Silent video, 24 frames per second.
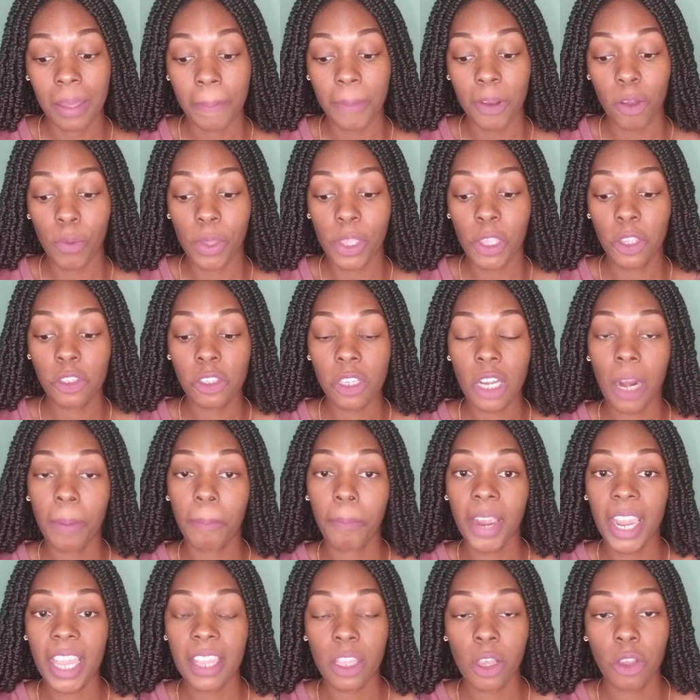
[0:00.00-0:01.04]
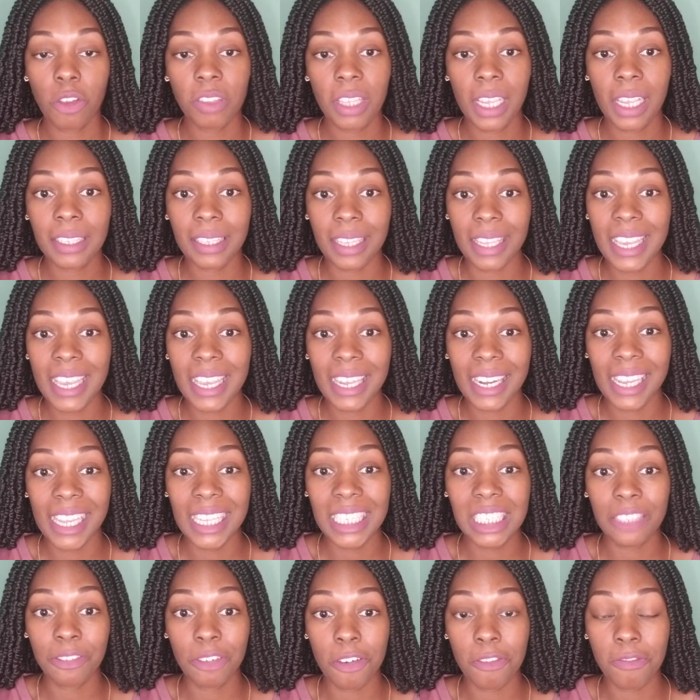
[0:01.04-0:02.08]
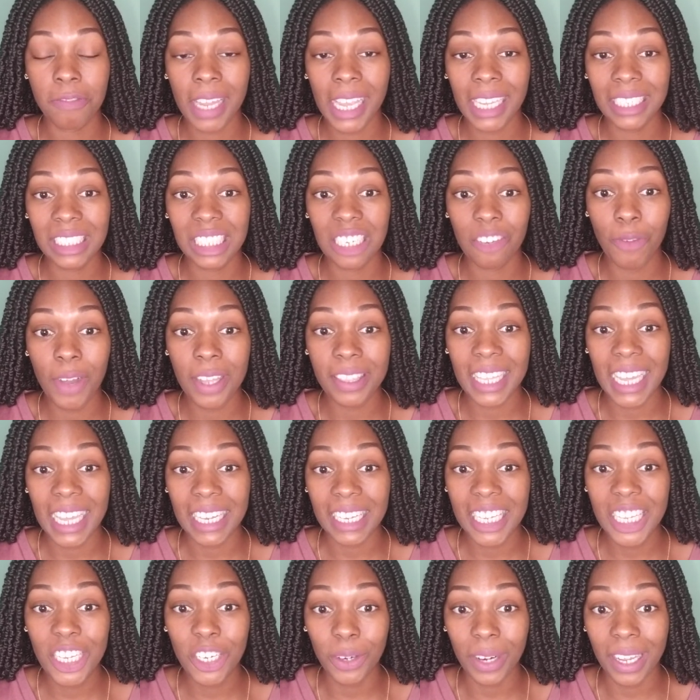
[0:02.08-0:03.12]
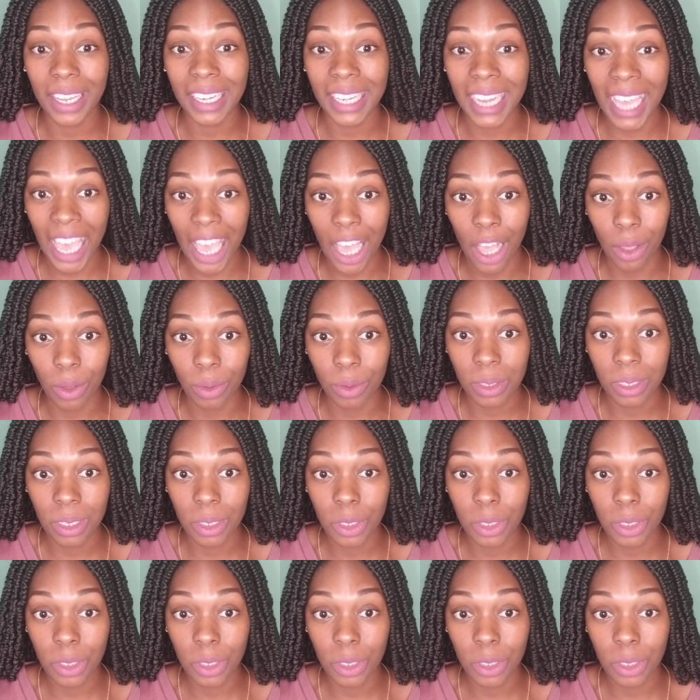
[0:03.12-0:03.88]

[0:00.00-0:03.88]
But when you start bringing those things in, it's a reflection of what that leader allows.